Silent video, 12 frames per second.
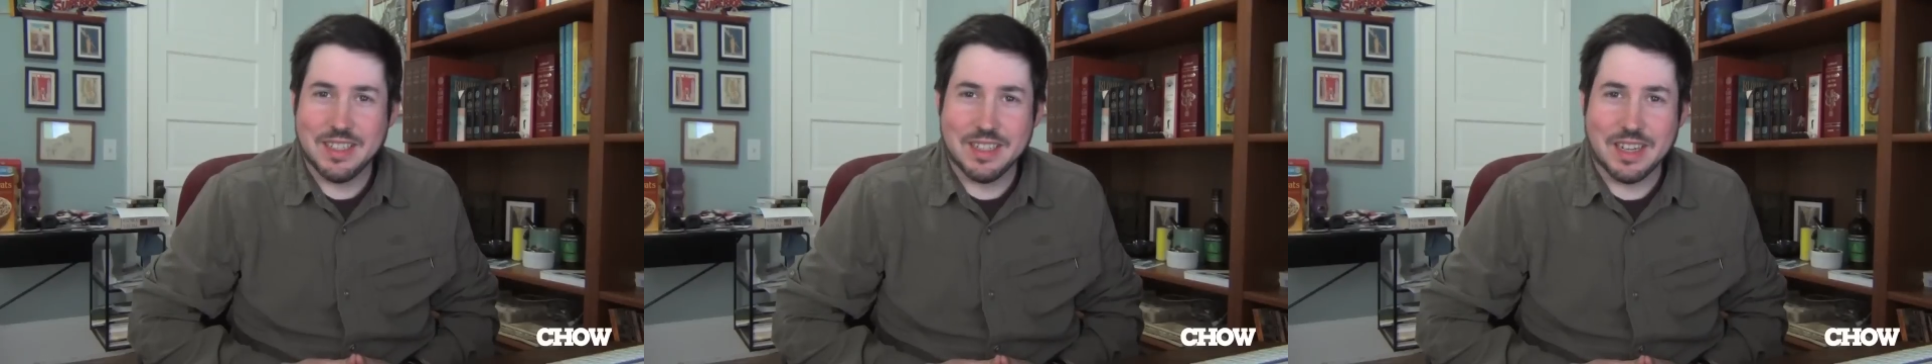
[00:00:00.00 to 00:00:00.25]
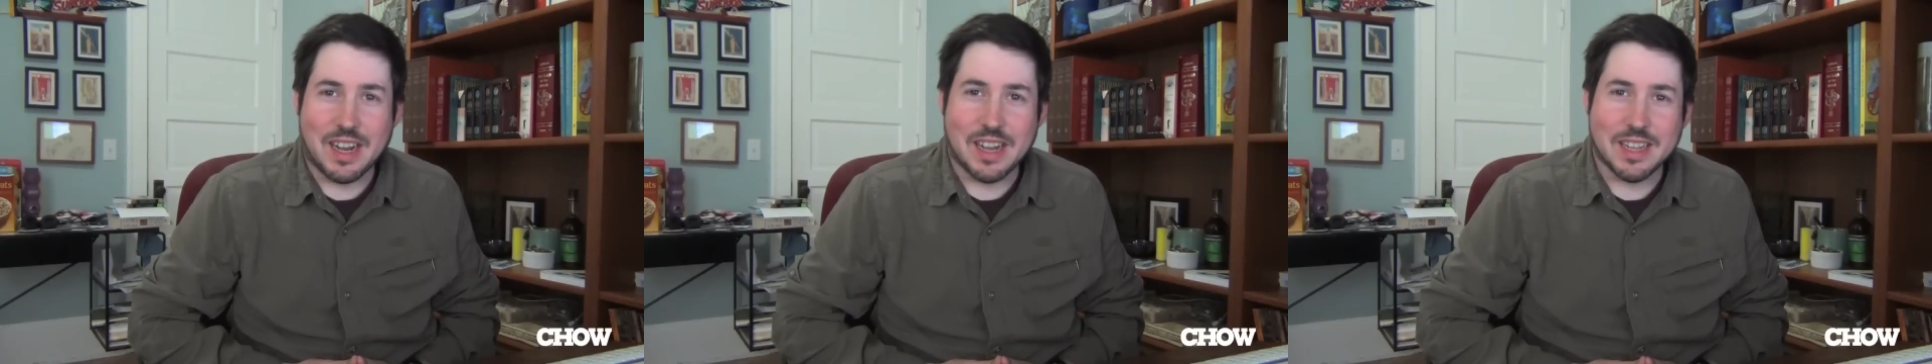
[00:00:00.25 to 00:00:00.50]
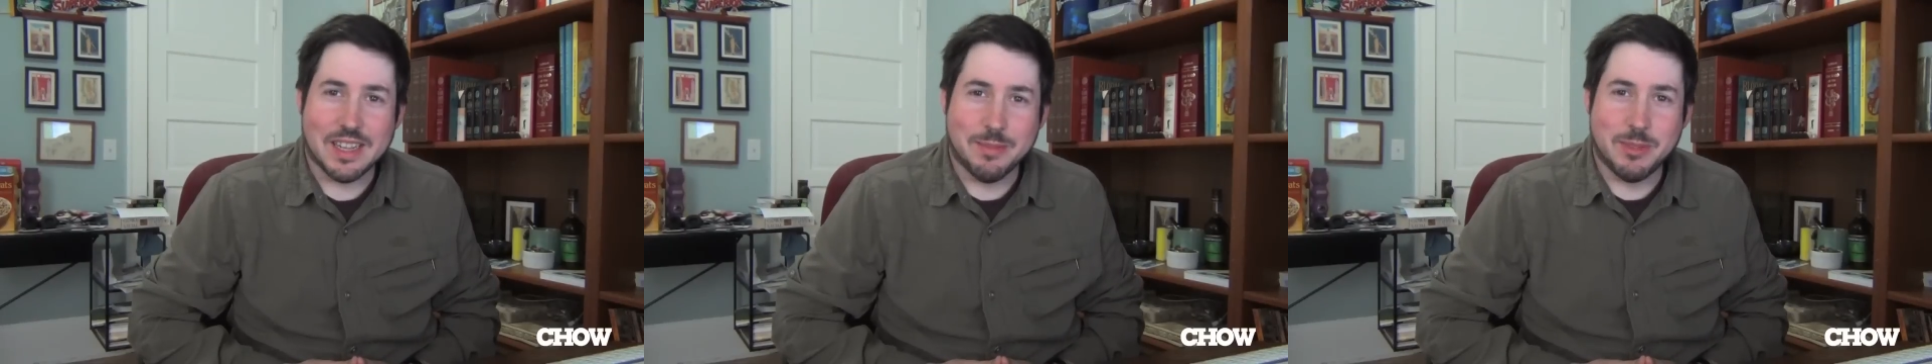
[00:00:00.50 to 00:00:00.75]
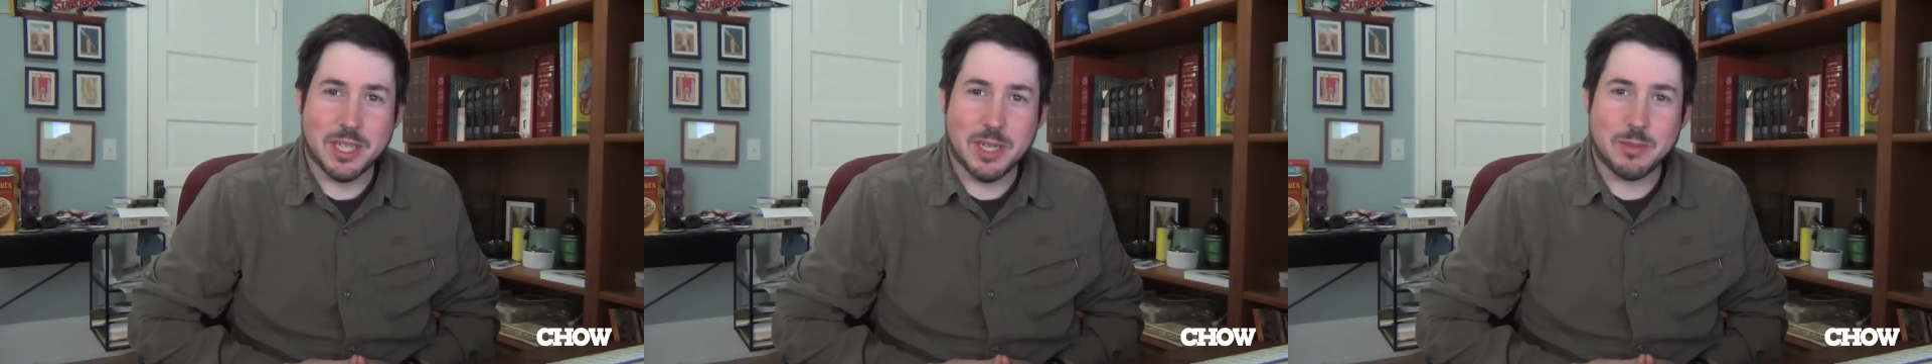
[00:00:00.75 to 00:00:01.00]
Hi, I'm
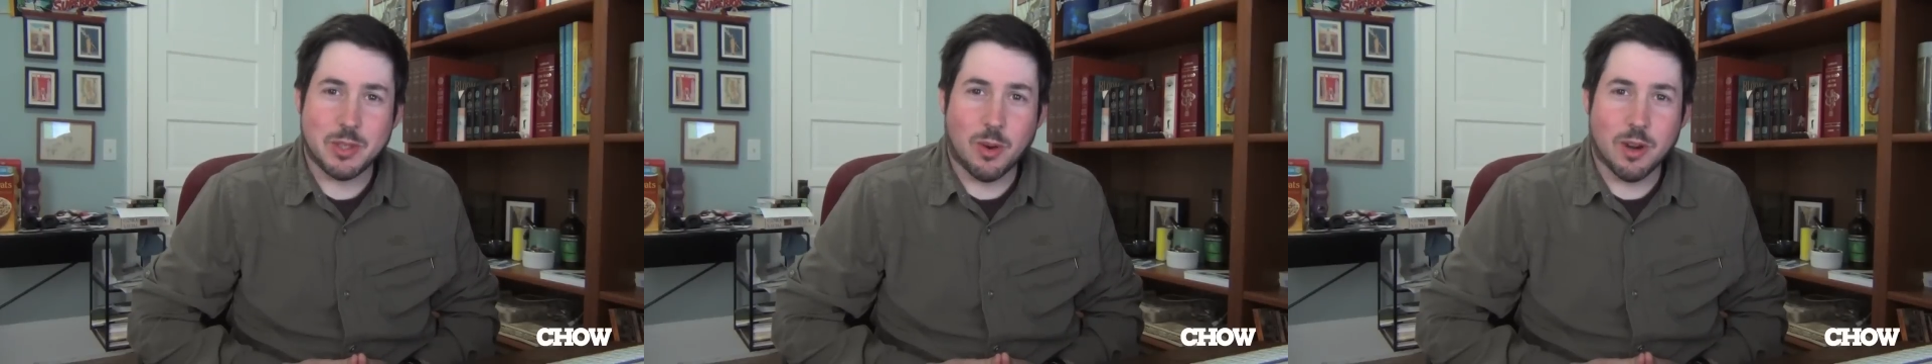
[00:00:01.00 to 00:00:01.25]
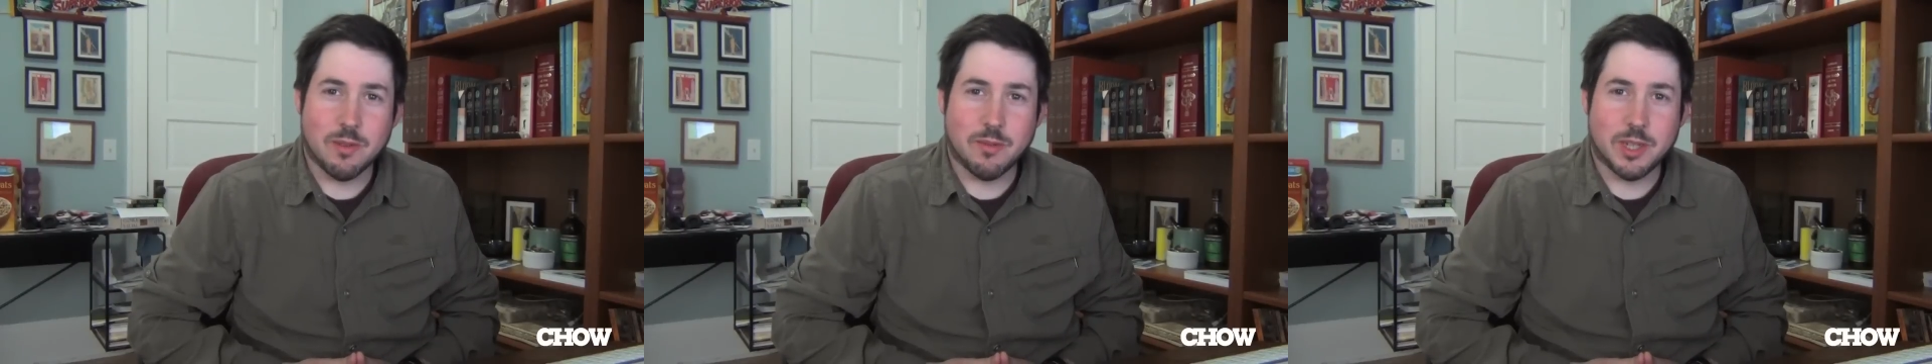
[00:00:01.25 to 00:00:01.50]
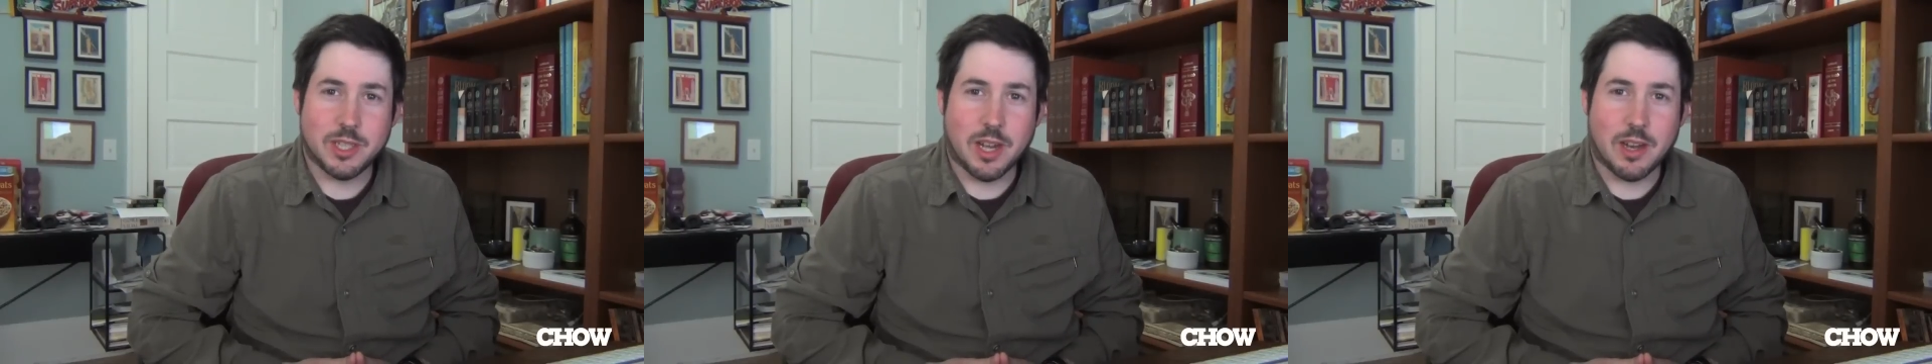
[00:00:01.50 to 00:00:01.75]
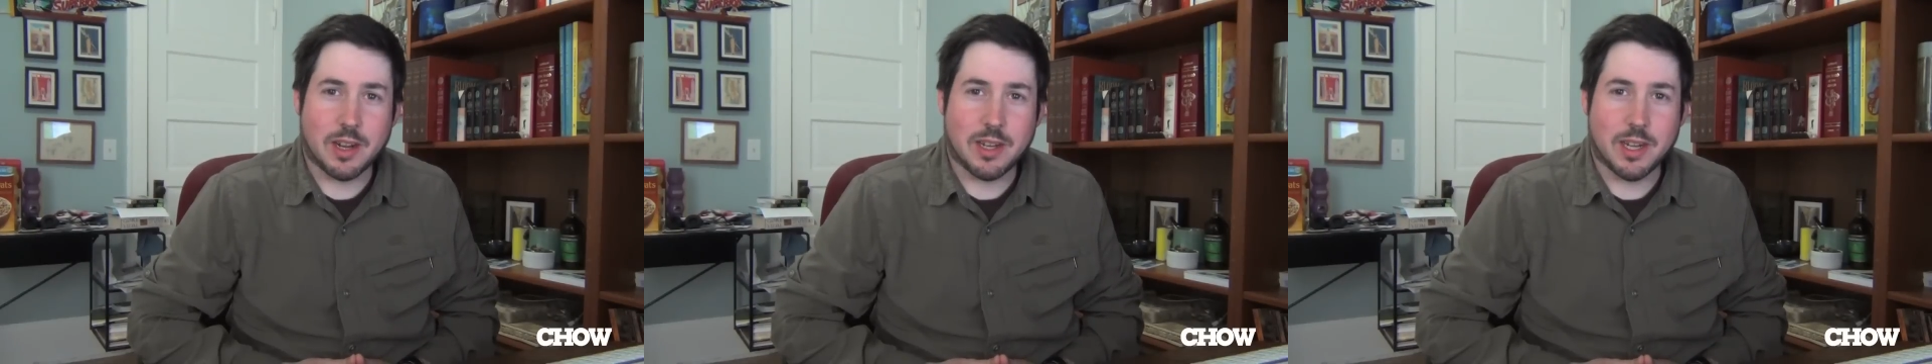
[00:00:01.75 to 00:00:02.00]
James Norton for
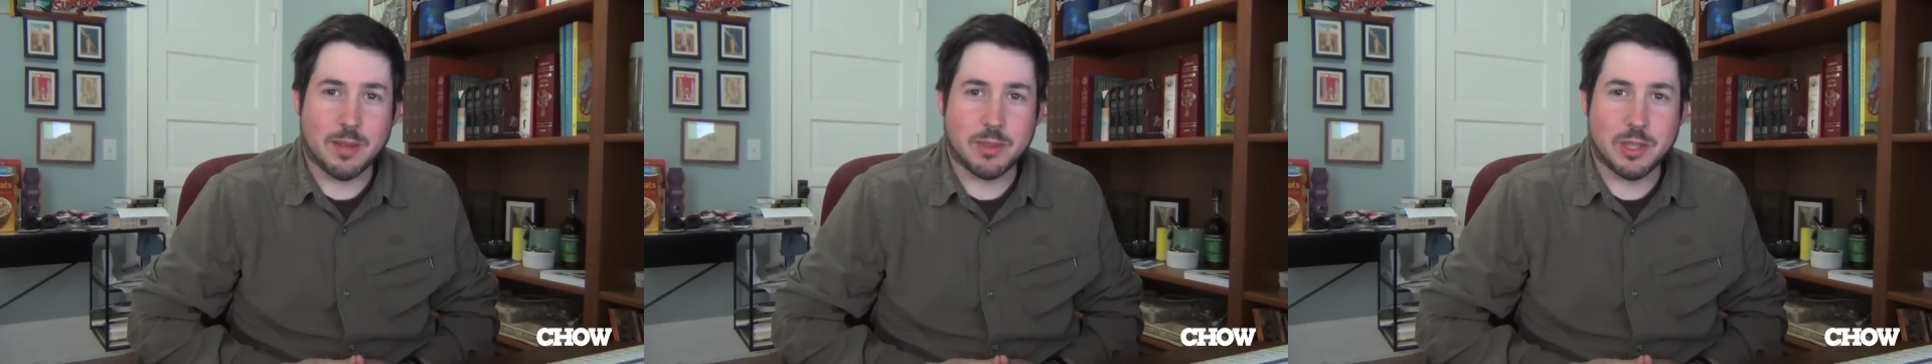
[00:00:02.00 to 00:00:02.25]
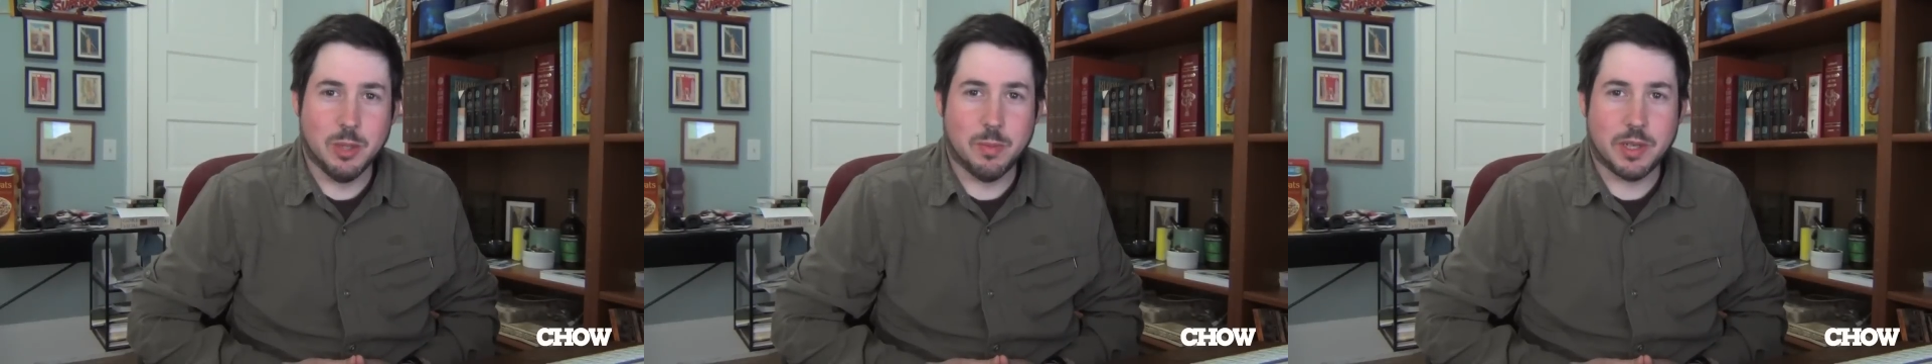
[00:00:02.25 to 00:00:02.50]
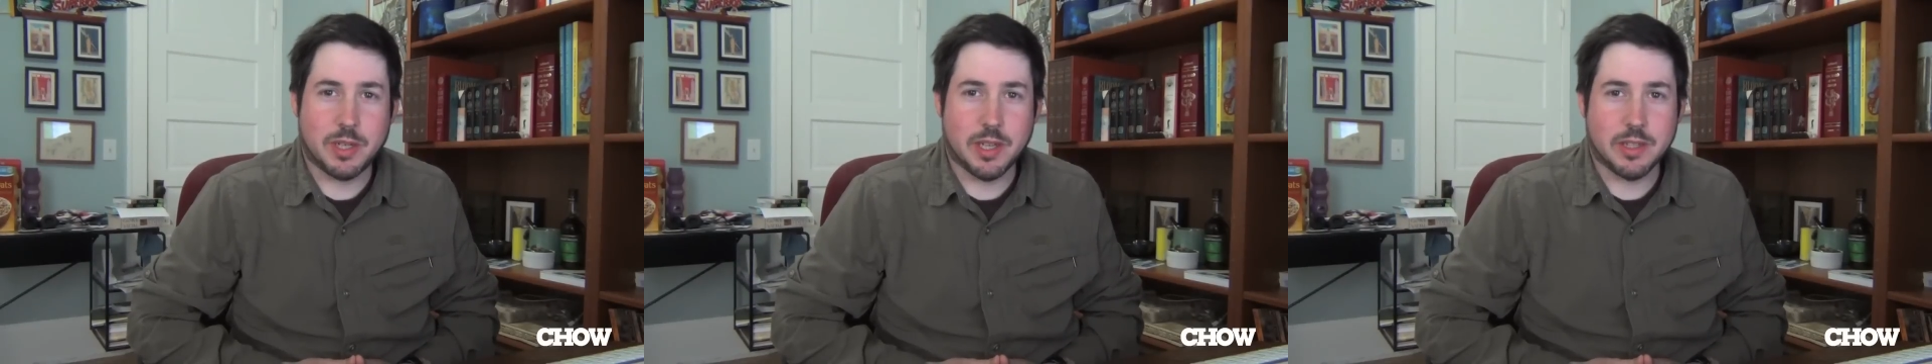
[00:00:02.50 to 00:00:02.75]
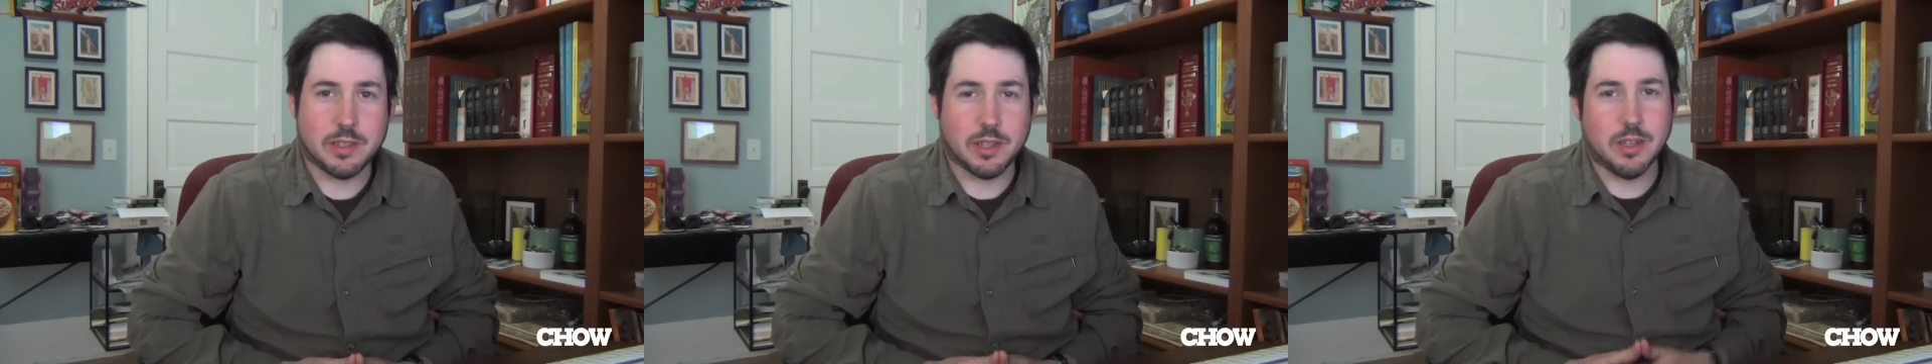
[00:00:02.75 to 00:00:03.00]
Chow dot com
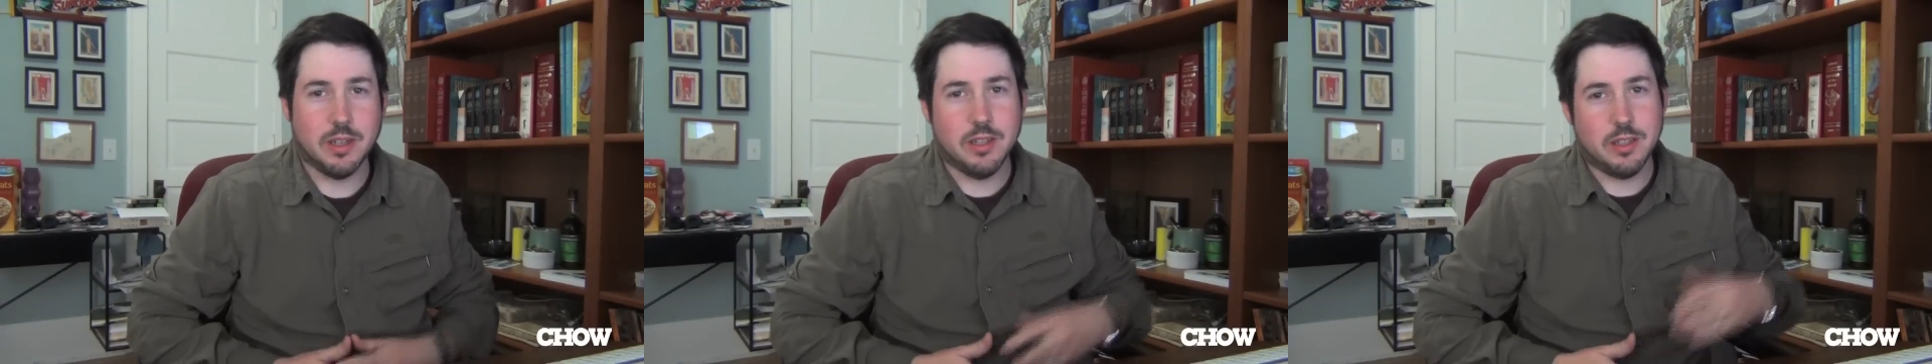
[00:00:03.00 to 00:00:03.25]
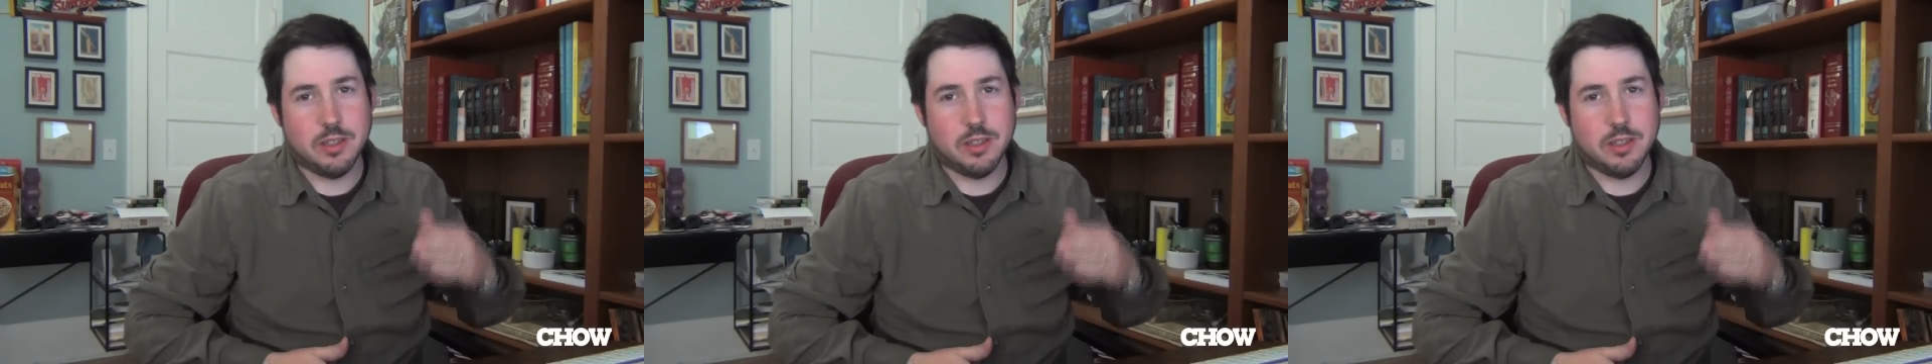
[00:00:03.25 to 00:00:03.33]
Supertaster.